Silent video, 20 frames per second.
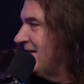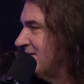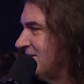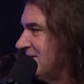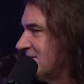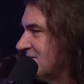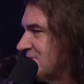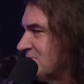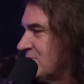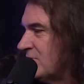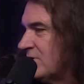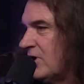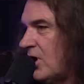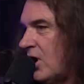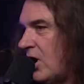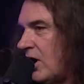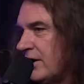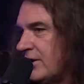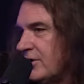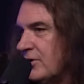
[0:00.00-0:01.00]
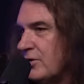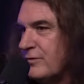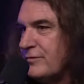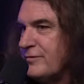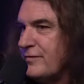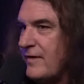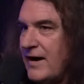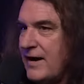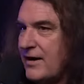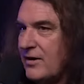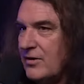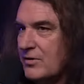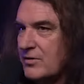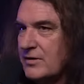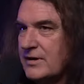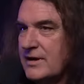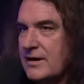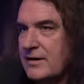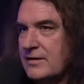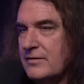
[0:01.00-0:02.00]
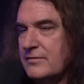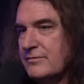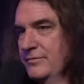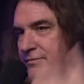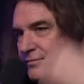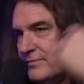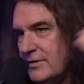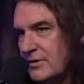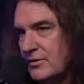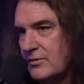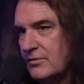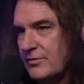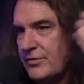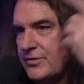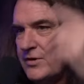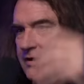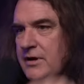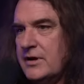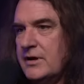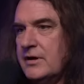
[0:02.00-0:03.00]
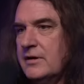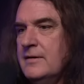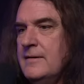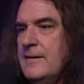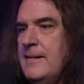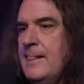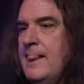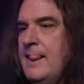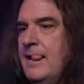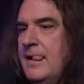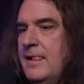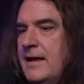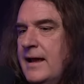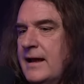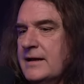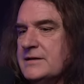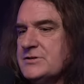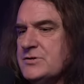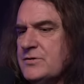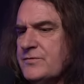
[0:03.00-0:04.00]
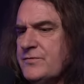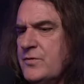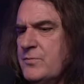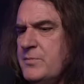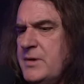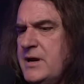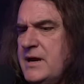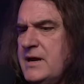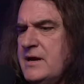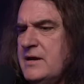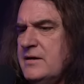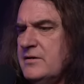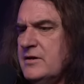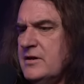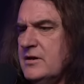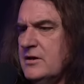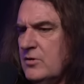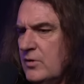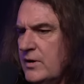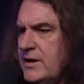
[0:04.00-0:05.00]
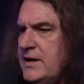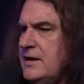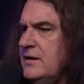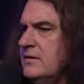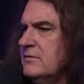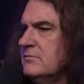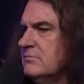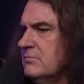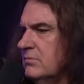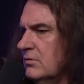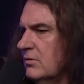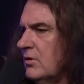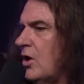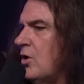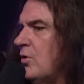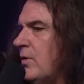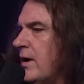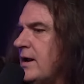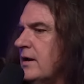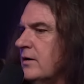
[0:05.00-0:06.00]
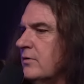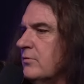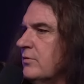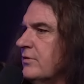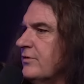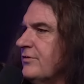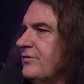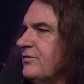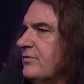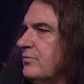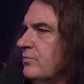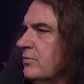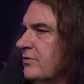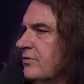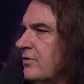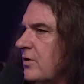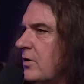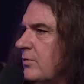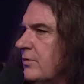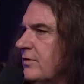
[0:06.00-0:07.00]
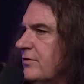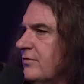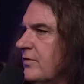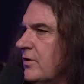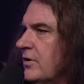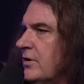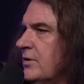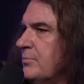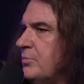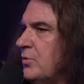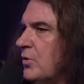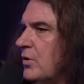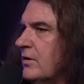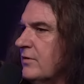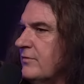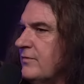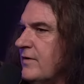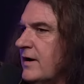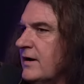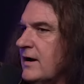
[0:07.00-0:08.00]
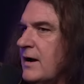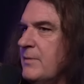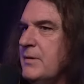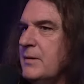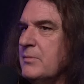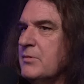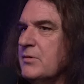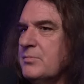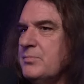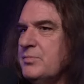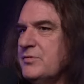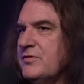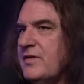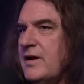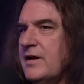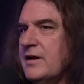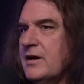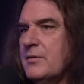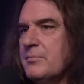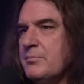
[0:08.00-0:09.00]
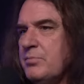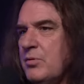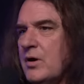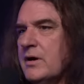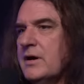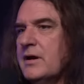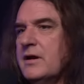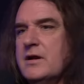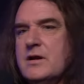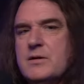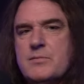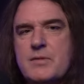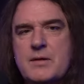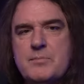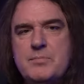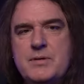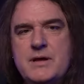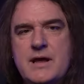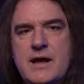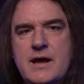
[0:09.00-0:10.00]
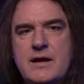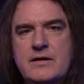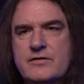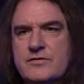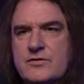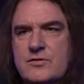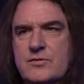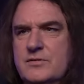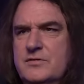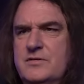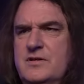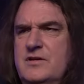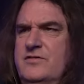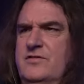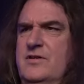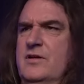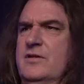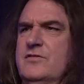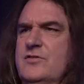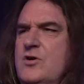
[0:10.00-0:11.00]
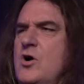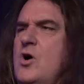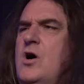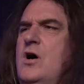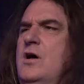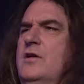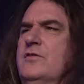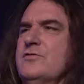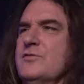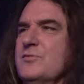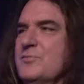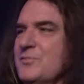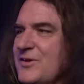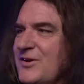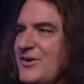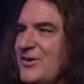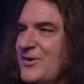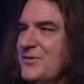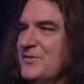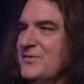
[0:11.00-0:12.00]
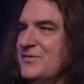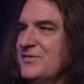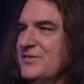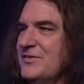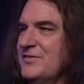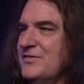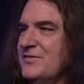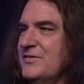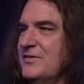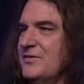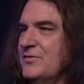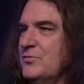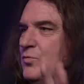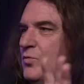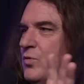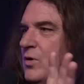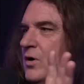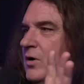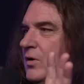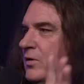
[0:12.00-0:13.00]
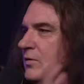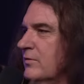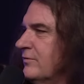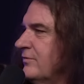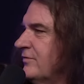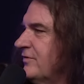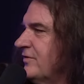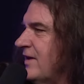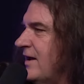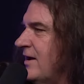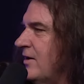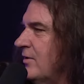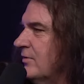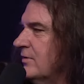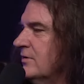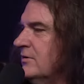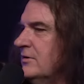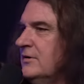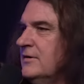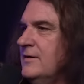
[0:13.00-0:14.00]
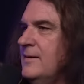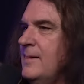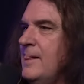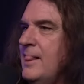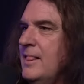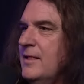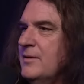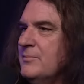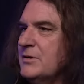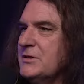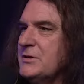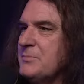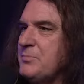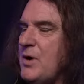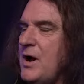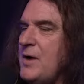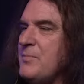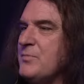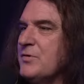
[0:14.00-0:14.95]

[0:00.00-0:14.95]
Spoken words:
These sort of audiophile kind of, you know, thinking. And so for me, clean low end was always very important. In fact, I remember setting up, plugging into my PA, just going, this sounds awesome. You know, it was this wall of sound. But the problem